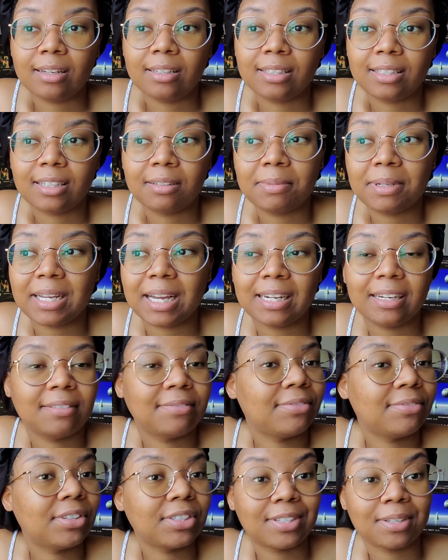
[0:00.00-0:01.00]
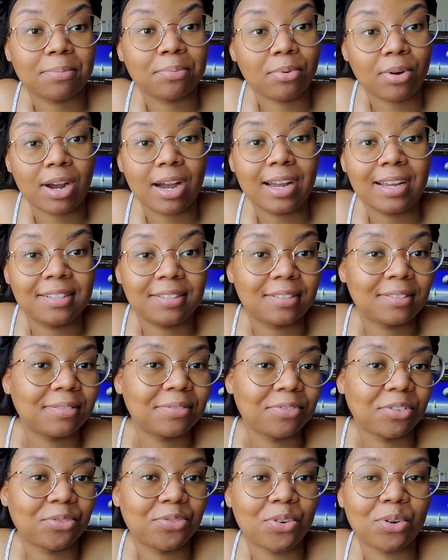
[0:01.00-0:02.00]
going to be kind of a surprise
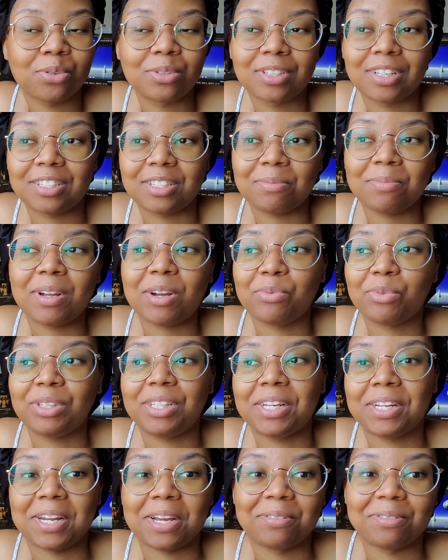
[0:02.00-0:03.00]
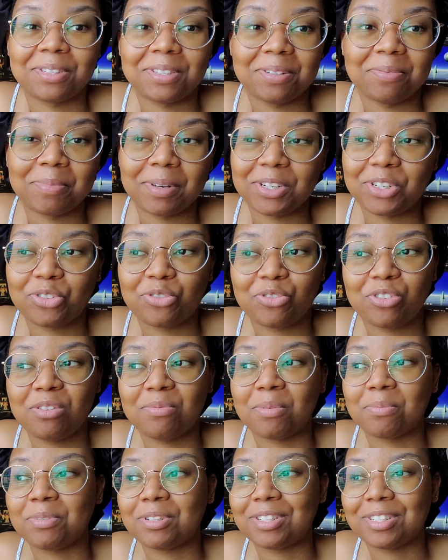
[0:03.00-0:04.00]
for folks because I'm not really announcing my stream.
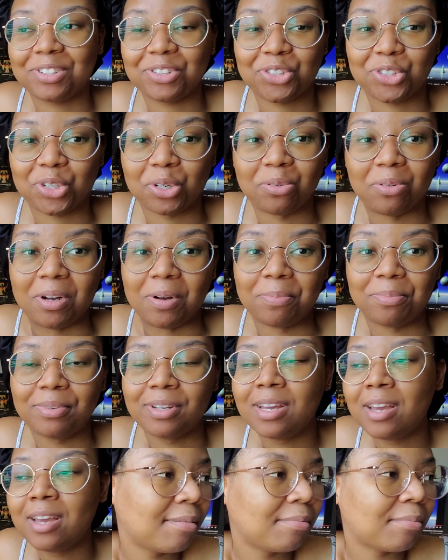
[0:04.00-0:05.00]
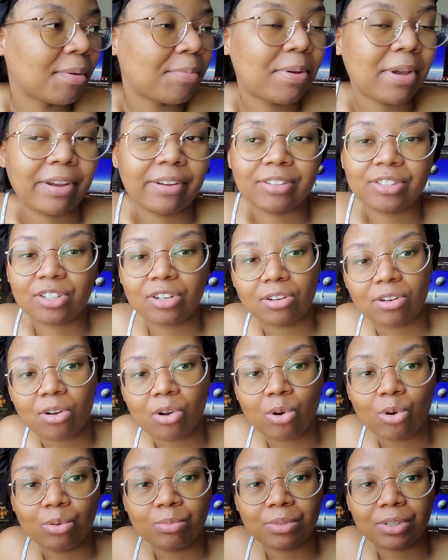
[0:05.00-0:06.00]
I'm just going to show up. My parents aren't
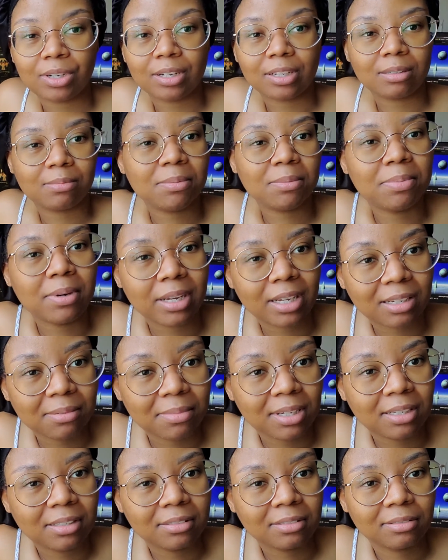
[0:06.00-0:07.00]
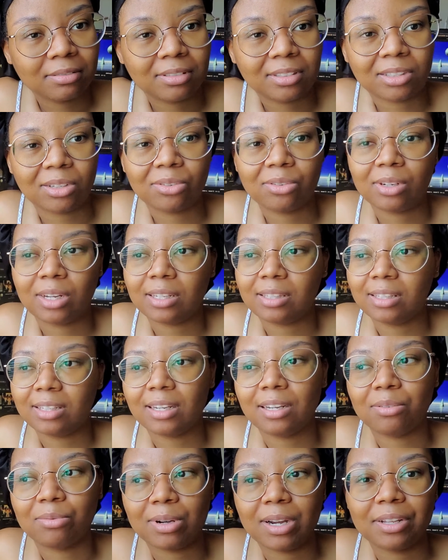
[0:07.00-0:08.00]
home. They're not going to be bugging me, so I think
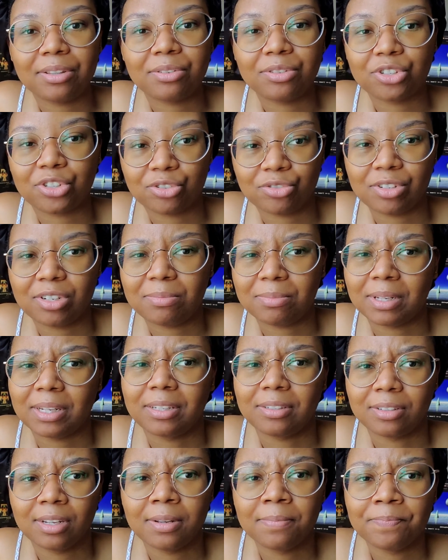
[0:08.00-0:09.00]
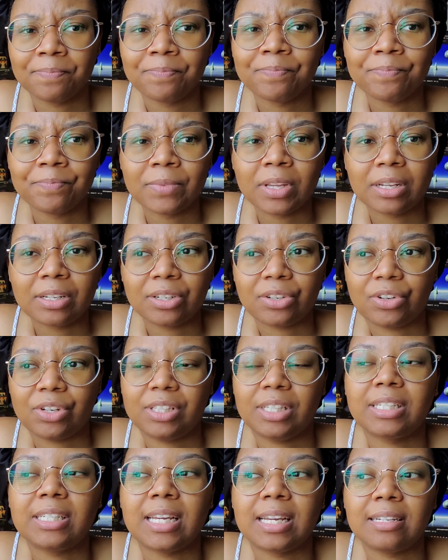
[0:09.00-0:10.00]
I'd rather stream like during
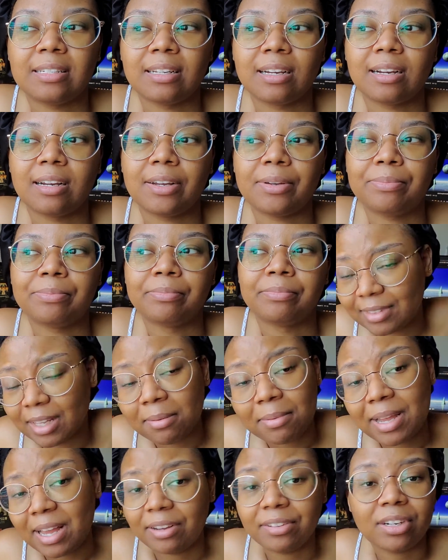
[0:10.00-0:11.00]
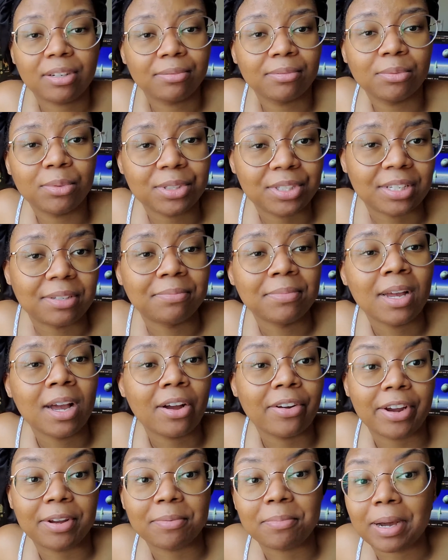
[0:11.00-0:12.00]
the daytime. I don't know. We'll see.
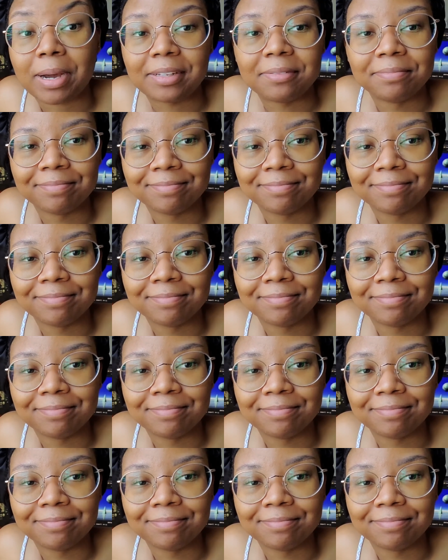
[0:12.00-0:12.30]
All right, bye.